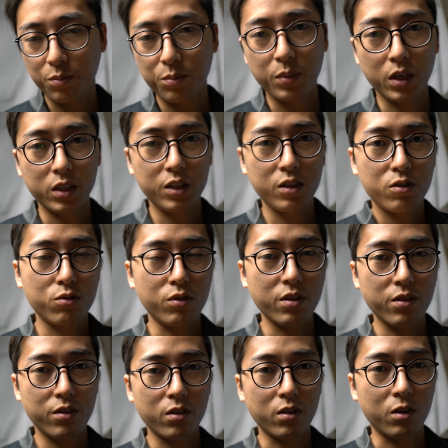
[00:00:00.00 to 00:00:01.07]
body
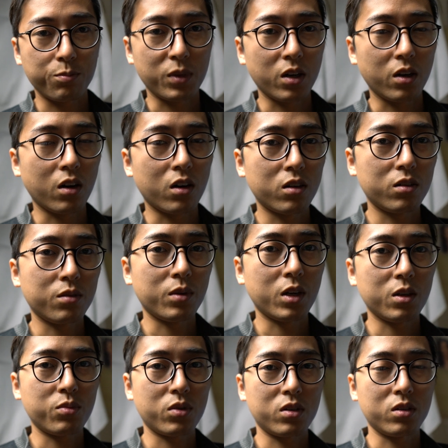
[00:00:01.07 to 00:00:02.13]
strength, my
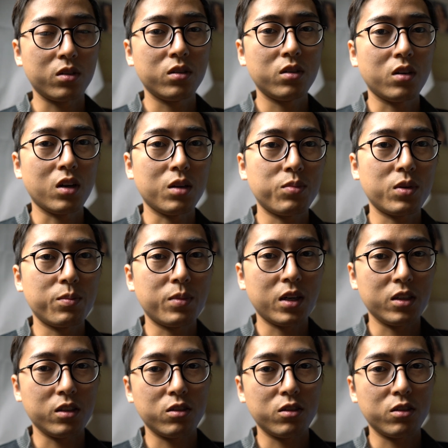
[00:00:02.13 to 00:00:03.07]
upper body